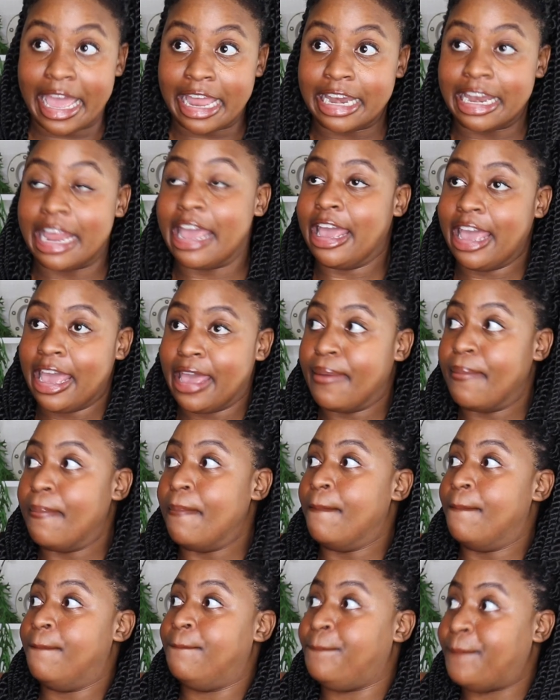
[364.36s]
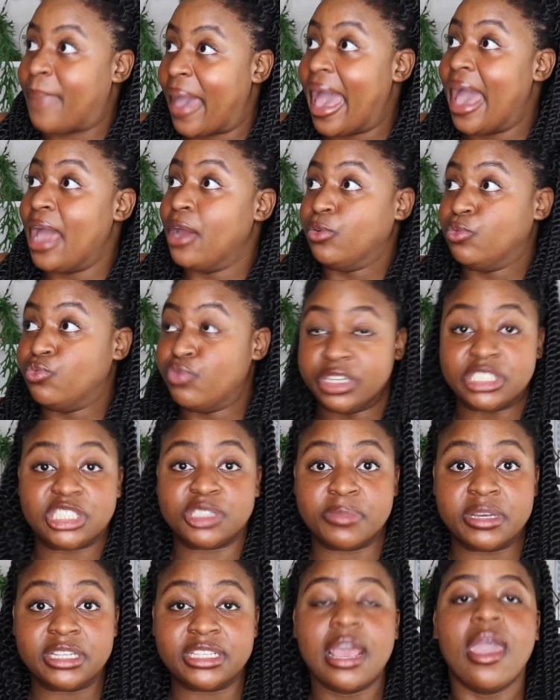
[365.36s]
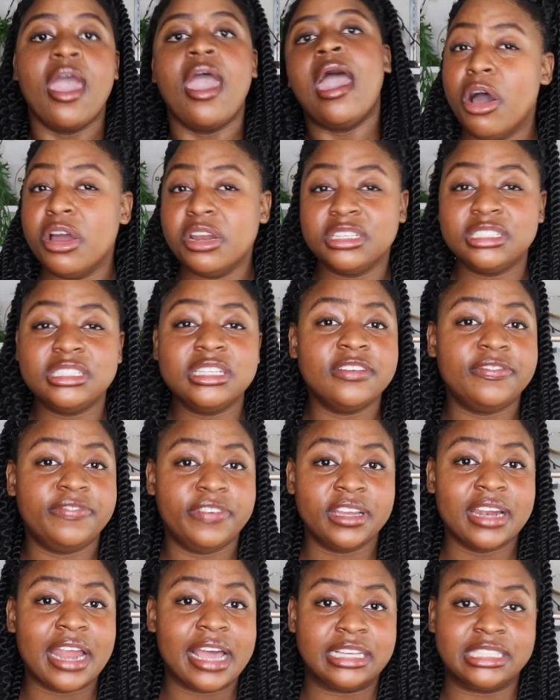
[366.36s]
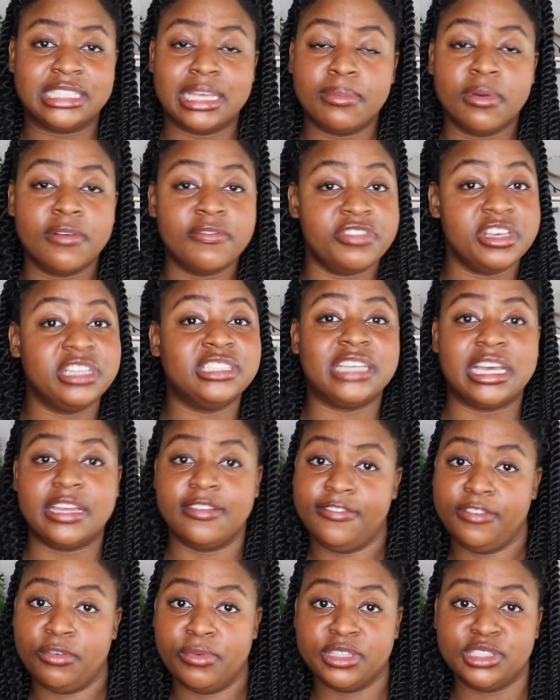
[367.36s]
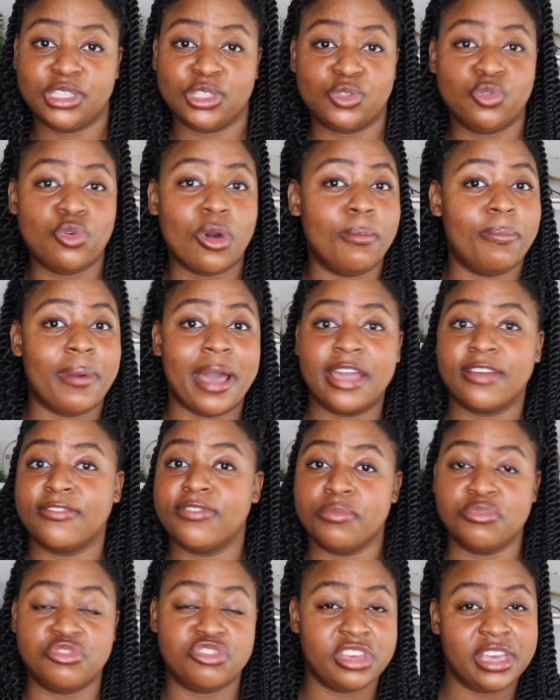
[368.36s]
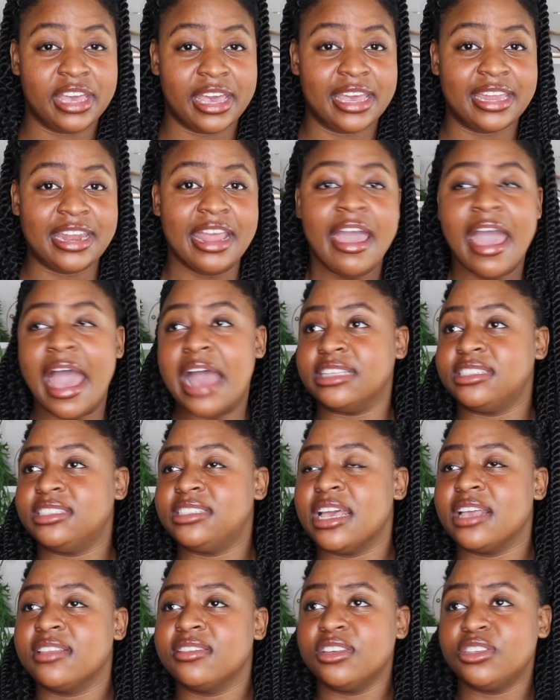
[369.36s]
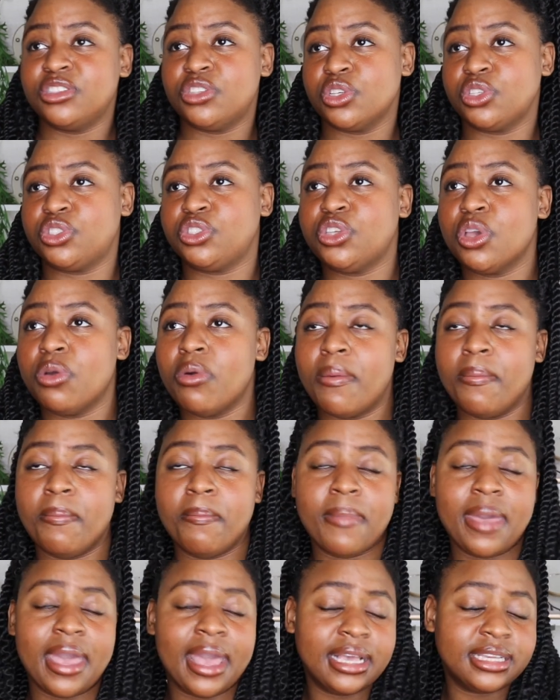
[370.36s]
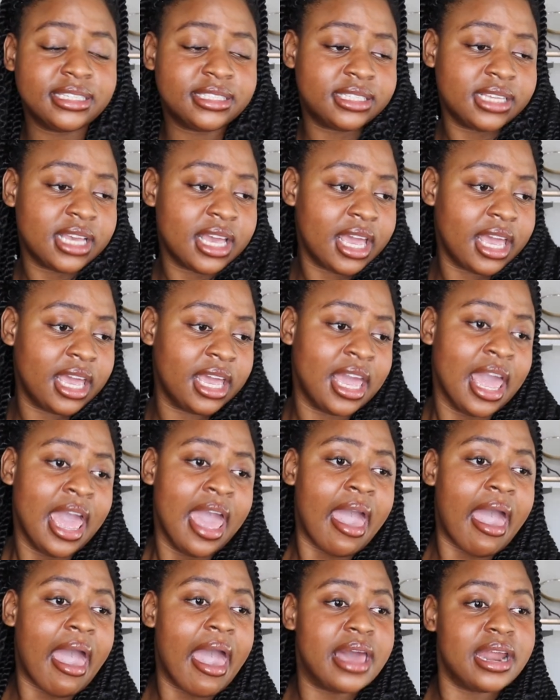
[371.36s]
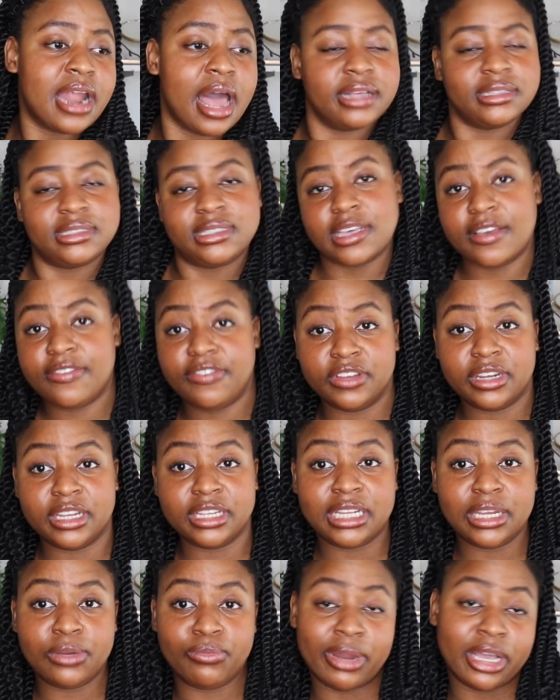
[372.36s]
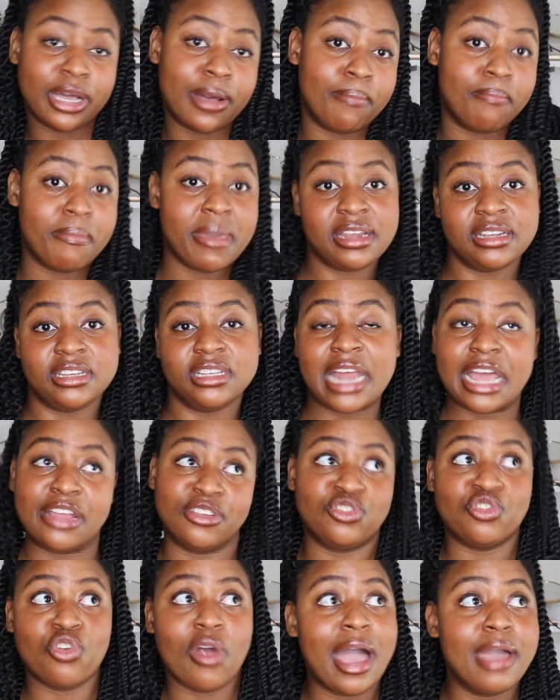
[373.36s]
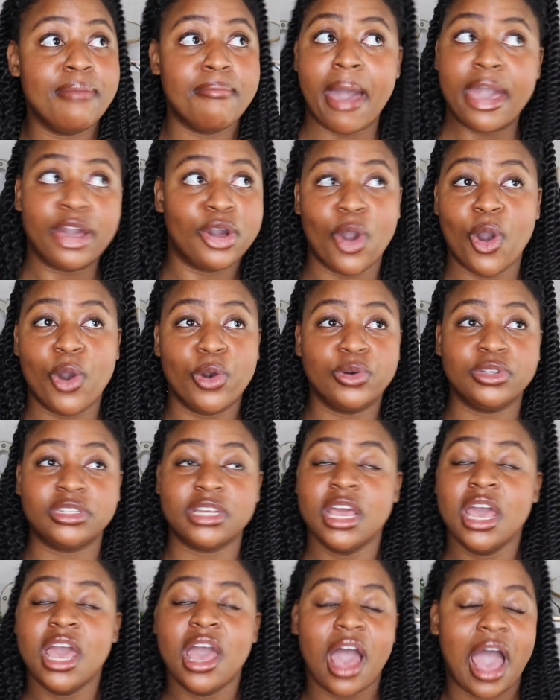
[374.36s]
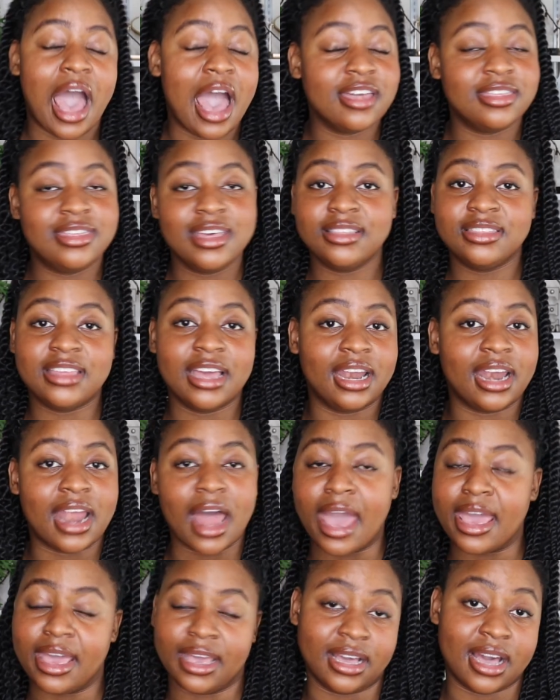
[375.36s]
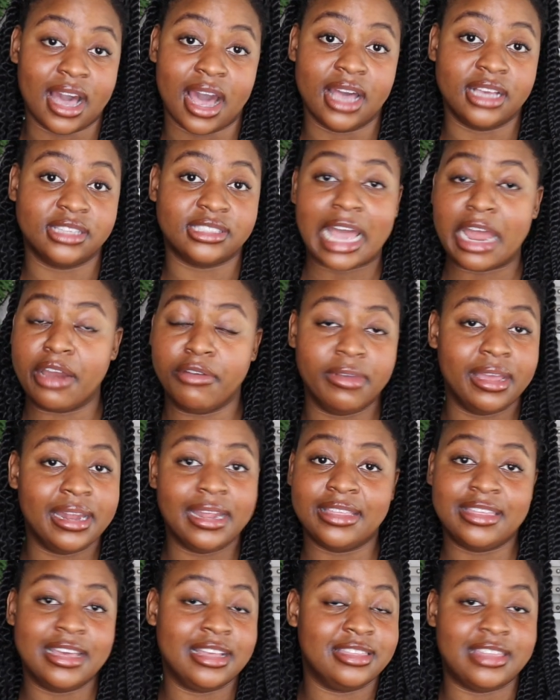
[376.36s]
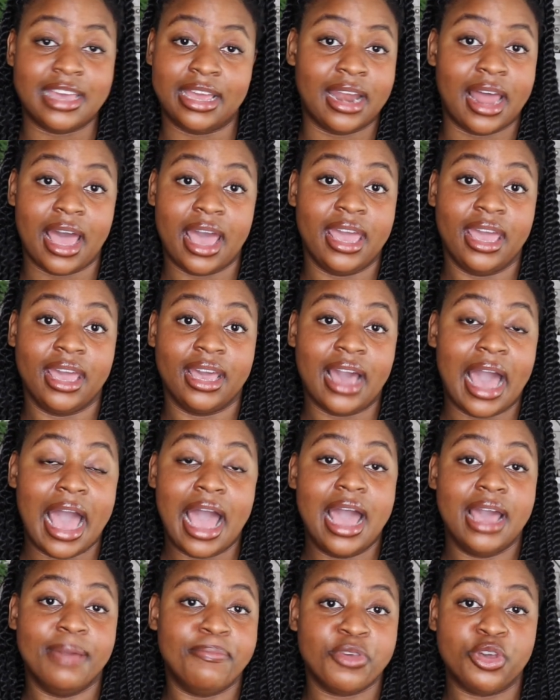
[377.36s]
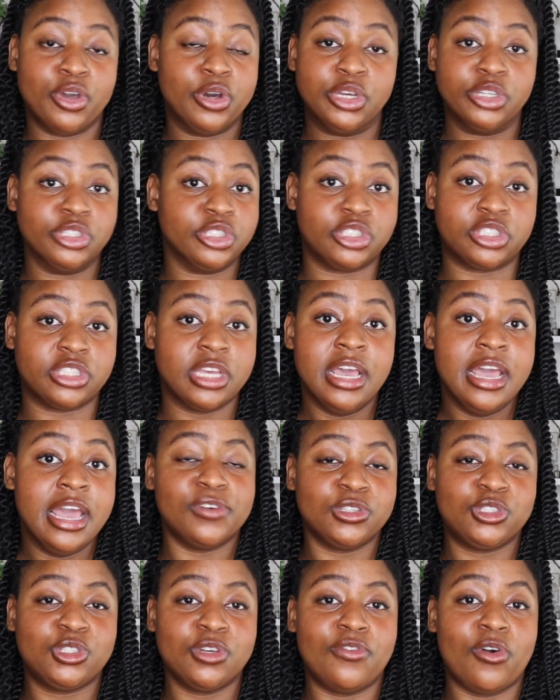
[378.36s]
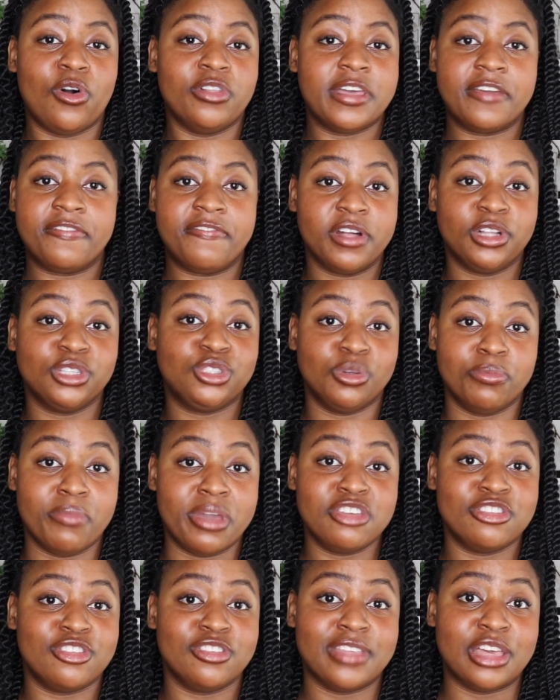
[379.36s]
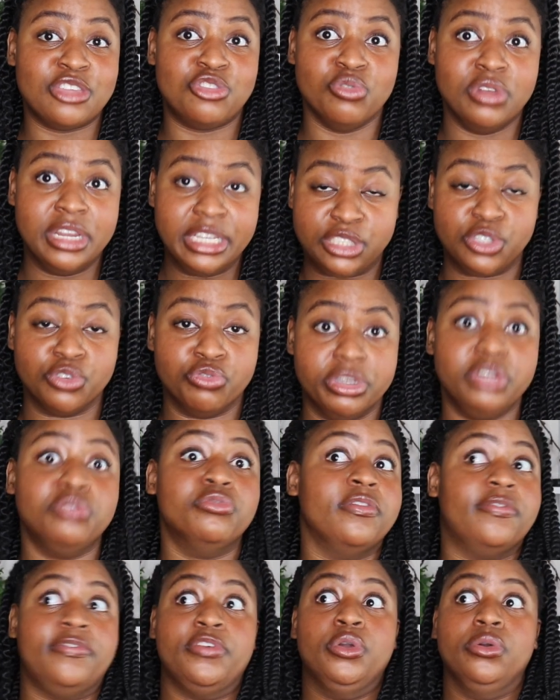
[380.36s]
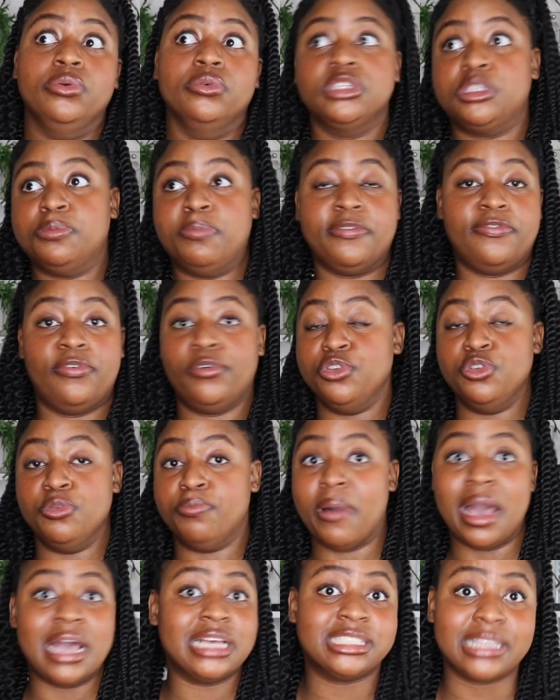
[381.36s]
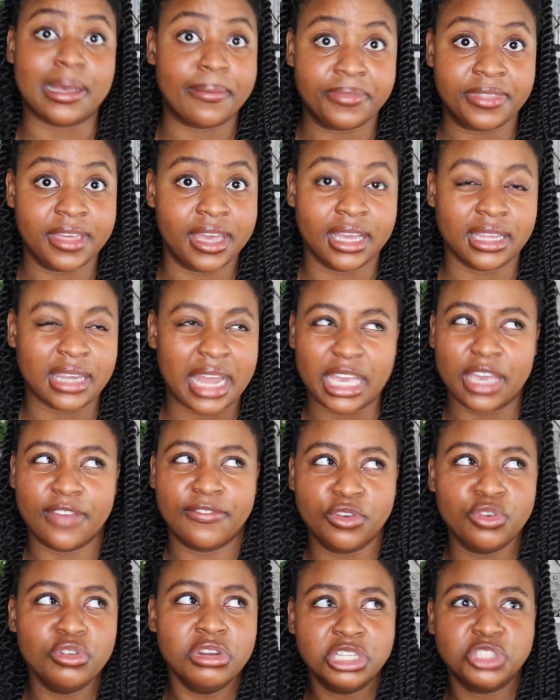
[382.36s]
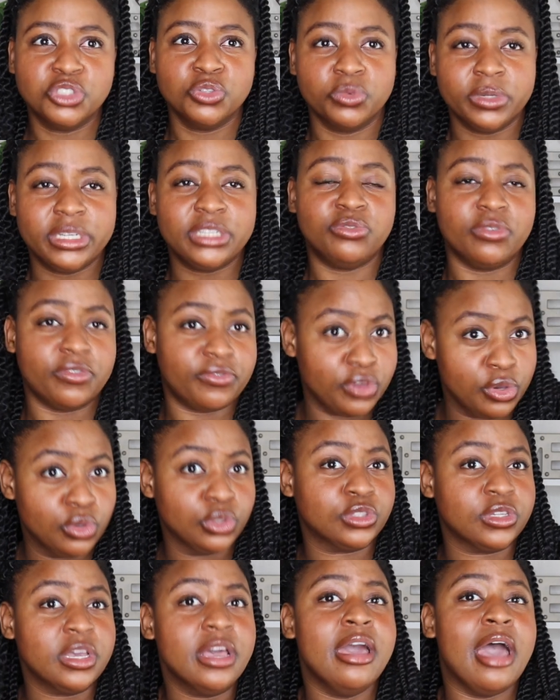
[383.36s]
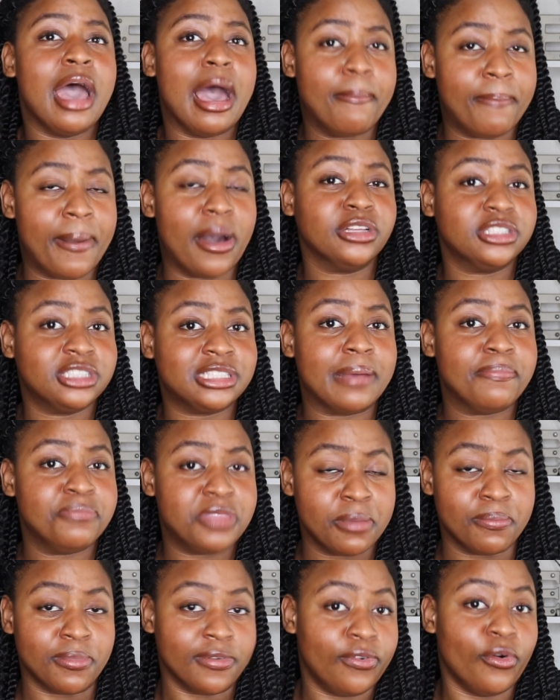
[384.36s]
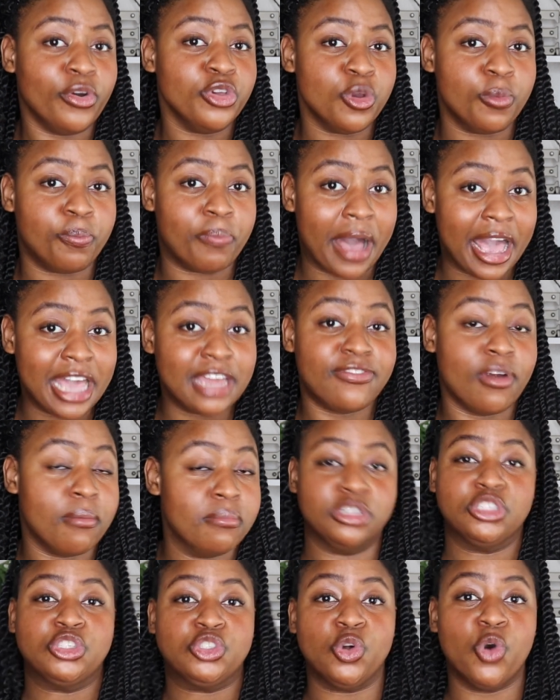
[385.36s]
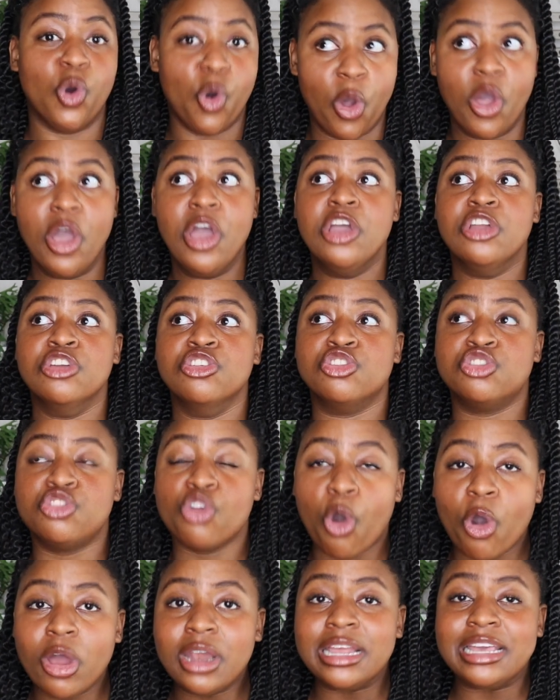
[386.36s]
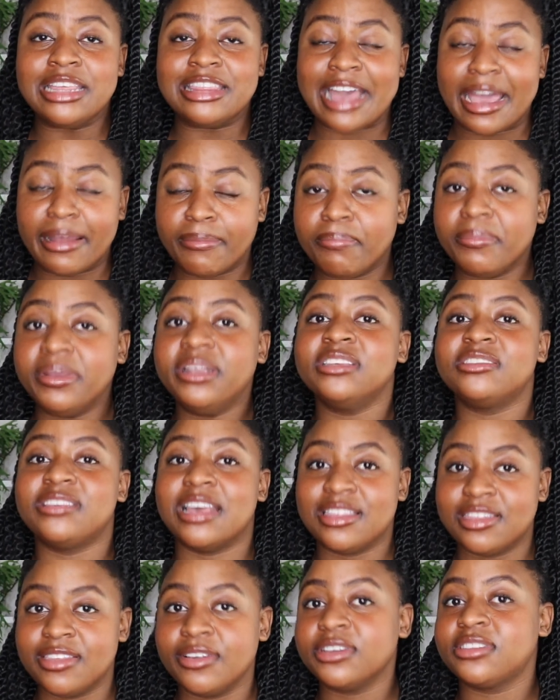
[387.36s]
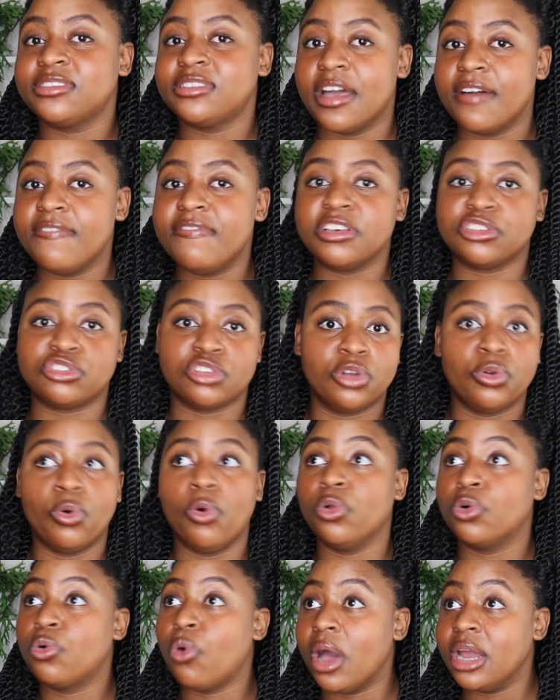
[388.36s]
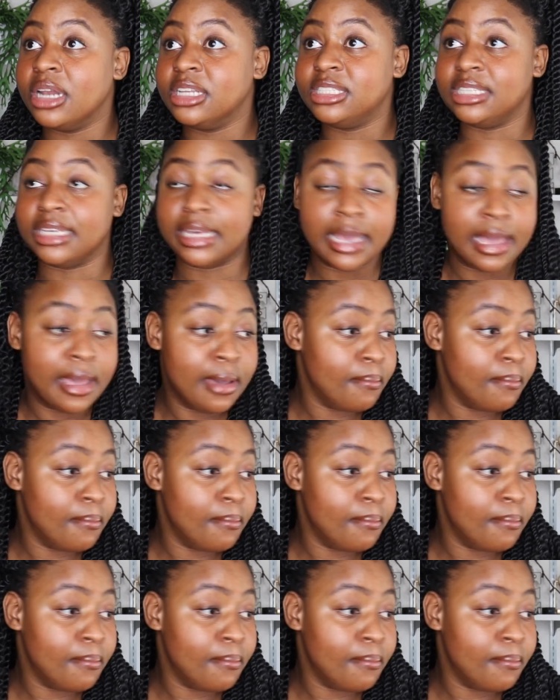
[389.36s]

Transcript: an embarrassment embarrassment. Honestly, feel like some of these influencers who are buying from Shein and saying this is so amazing and I definitely recommend it and try my code. I think they're lying, guys. I really think they're lying. I uh, because first of all, they fail to mention that you need to read reviews before you buy something. Like if you need to read reviews about something before you buy it from a store, surely that means that their stuff is not all quality.